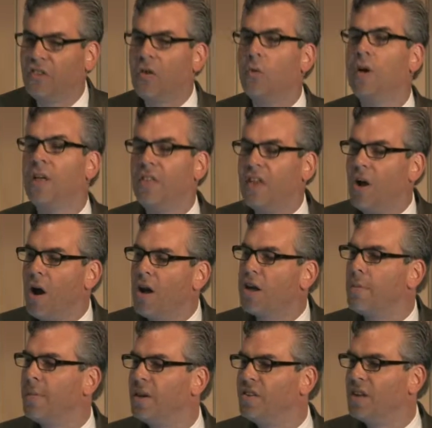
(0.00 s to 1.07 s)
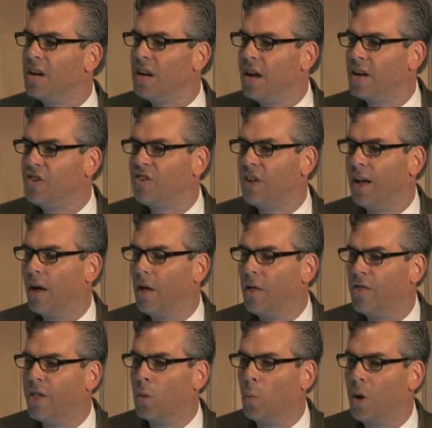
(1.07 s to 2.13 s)
So the argument in a nutshell
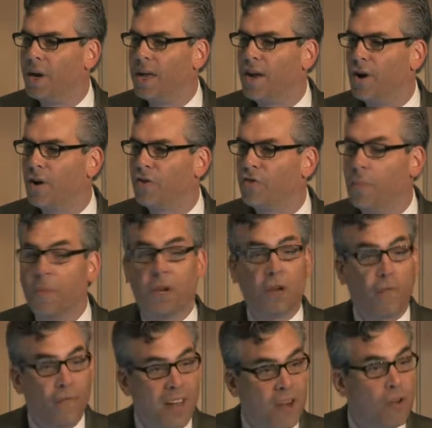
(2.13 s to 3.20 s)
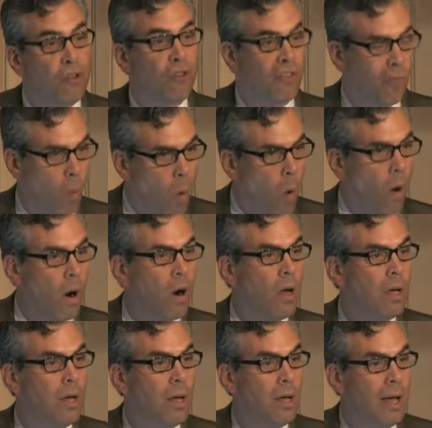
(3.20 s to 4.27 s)
that one hears from the defenders of war
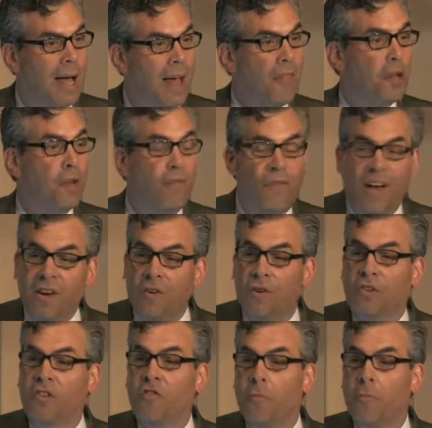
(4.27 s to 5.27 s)
and the defenders